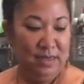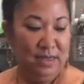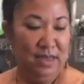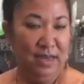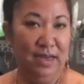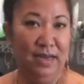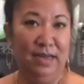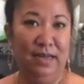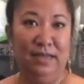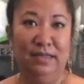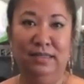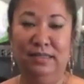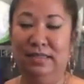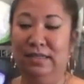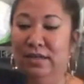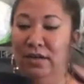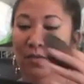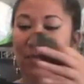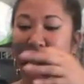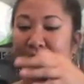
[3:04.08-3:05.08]
It is a
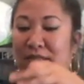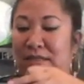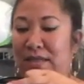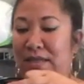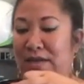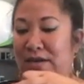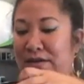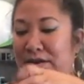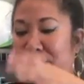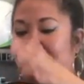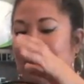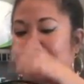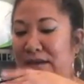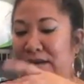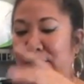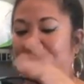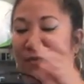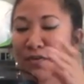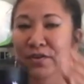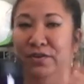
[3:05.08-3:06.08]
decarboxylator and an
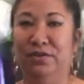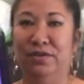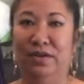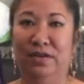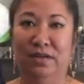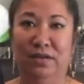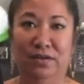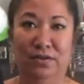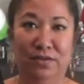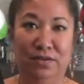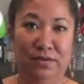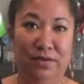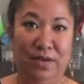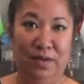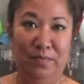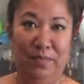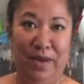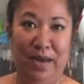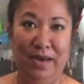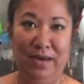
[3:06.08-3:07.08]
infuser, and it also can
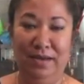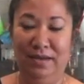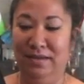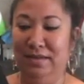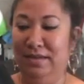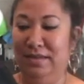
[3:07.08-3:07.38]
bake.